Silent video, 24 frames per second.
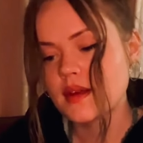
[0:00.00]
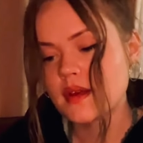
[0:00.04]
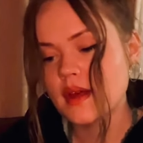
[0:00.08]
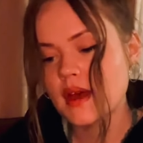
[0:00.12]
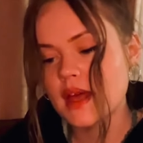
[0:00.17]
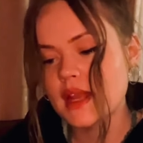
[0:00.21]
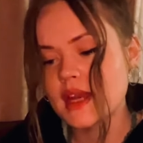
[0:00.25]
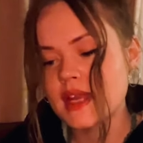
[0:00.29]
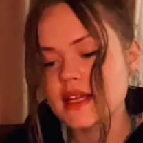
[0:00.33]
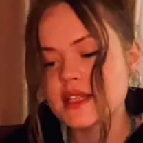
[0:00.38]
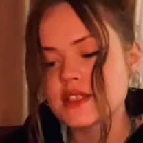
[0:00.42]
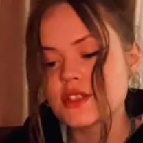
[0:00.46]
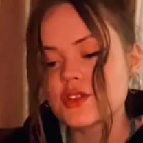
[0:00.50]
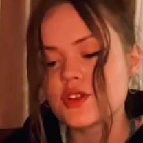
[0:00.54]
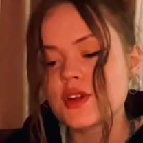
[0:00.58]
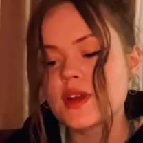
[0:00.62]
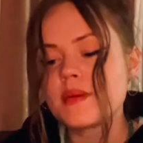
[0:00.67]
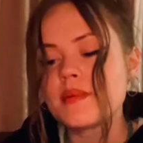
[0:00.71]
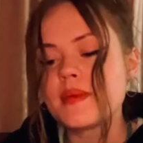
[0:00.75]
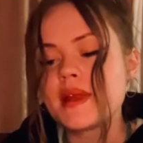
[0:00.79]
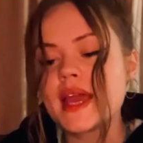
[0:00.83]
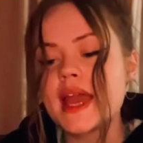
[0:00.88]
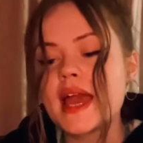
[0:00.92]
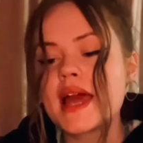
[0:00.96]
An
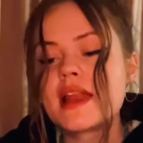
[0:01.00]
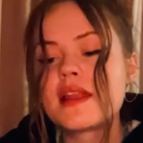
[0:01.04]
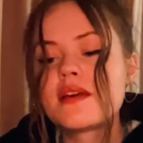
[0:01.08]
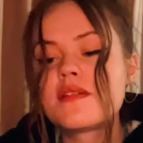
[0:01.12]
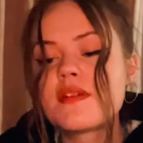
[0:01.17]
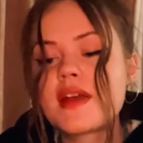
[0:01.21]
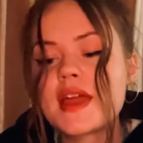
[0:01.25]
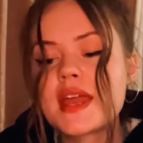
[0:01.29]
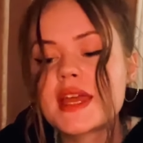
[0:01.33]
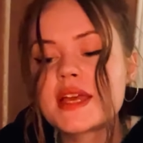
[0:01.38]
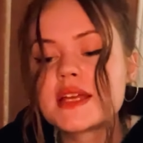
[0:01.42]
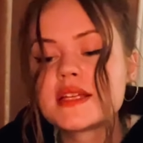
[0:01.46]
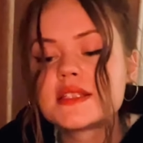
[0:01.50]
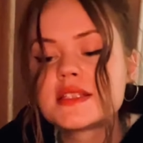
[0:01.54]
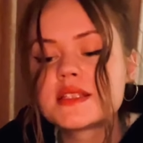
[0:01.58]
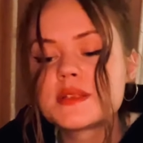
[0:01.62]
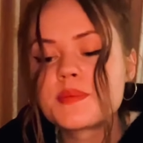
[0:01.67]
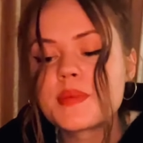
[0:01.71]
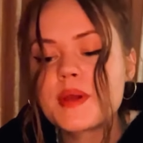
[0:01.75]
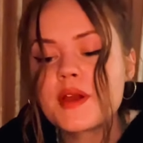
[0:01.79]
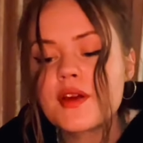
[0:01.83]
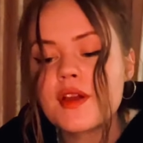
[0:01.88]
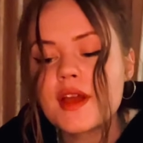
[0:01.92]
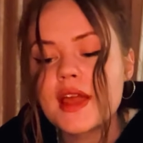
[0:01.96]
extremely elevated
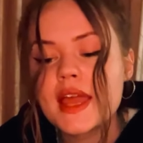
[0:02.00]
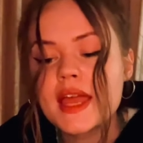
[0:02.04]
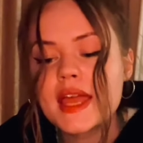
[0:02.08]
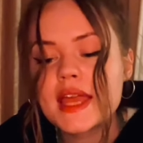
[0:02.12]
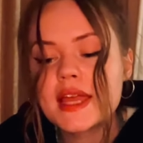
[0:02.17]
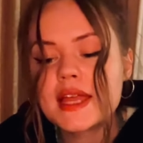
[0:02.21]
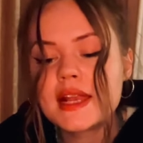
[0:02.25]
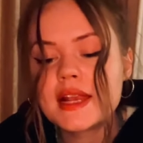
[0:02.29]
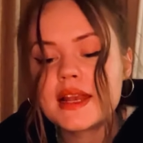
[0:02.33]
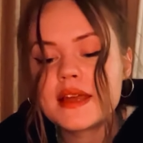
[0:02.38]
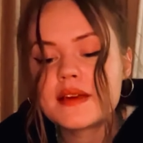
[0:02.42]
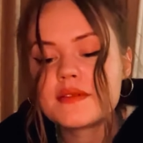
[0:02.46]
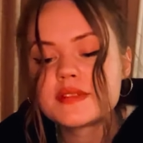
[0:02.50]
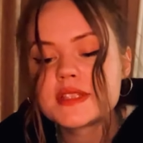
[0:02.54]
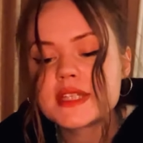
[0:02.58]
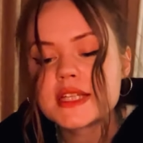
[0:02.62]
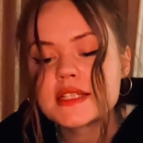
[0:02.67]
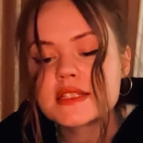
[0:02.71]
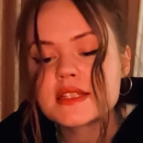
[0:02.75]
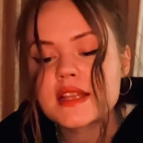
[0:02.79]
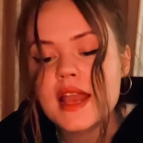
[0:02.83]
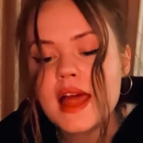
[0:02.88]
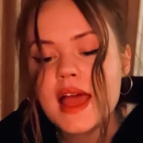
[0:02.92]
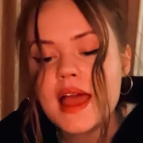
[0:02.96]
spirit, he lives
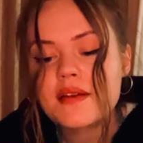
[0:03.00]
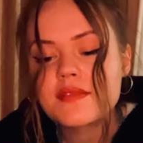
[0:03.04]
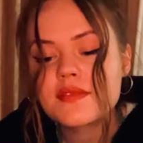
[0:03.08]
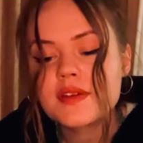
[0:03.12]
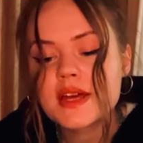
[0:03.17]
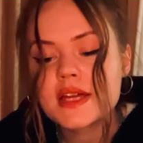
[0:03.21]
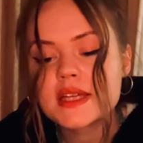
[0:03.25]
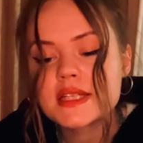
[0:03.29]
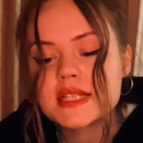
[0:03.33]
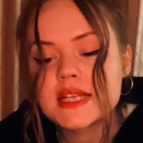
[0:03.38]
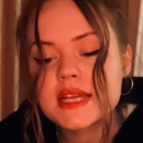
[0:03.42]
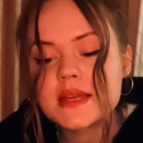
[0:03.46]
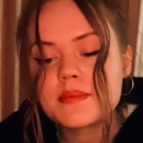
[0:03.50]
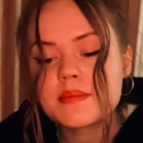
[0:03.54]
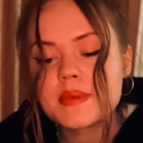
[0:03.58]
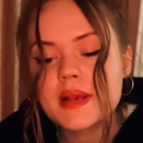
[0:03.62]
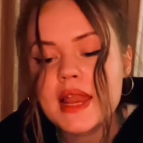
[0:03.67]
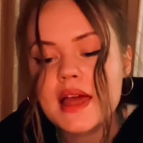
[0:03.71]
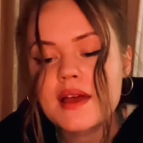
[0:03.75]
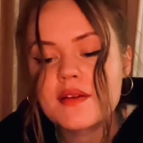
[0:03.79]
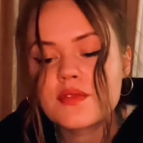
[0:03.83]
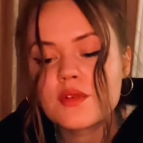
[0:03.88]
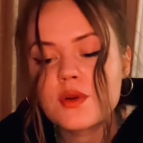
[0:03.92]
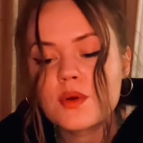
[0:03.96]
his life at a deep
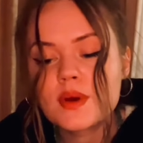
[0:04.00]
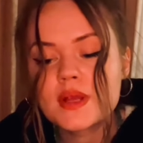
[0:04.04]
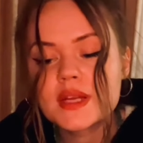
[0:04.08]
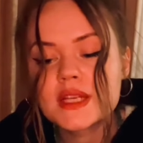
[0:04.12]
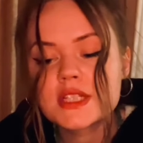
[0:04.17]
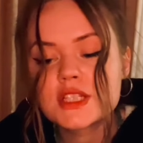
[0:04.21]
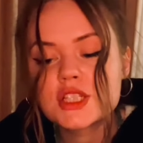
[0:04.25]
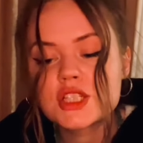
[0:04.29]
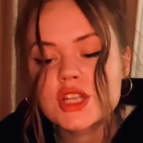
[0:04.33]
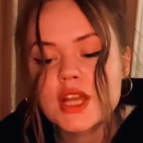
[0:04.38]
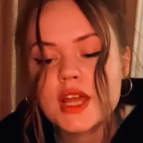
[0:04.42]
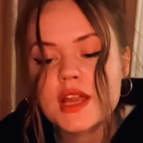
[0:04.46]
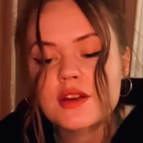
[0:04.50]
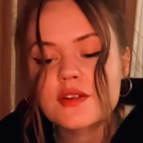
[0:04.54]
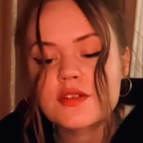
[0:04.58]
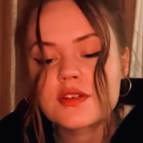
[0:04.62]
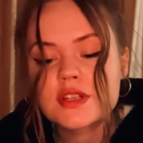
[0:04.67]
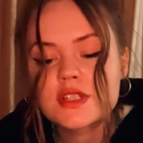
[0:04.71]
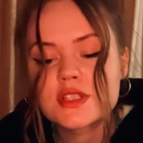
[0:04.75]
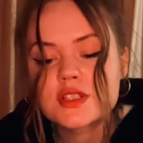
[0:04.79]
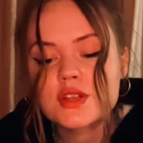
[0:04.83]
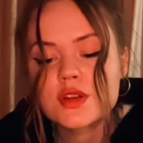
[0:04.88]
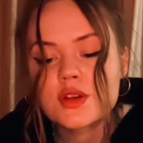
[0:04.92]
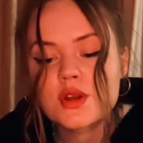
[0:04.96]
level and is
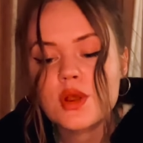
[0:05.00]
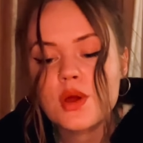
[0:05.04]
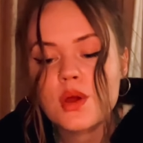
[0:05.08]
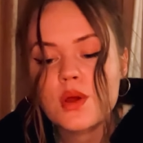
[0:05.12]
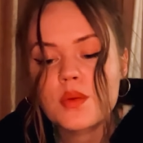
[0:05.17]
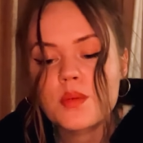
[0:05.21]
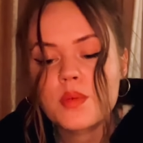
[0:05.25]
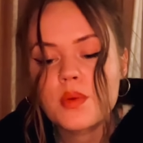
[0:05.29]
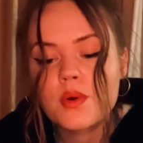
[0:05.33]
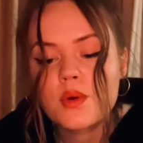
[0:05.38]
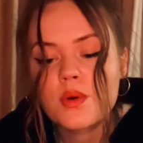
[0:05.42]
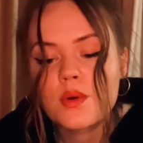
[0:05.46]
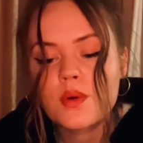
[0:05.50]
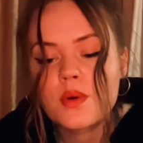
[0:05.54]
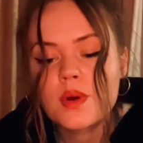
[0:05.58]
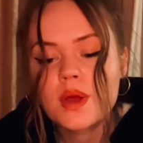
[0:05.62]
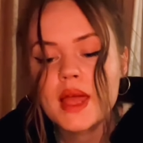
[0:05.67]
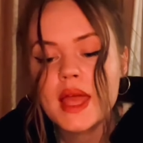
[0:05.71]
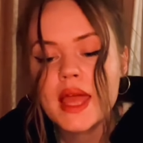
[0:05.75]
generous and noble.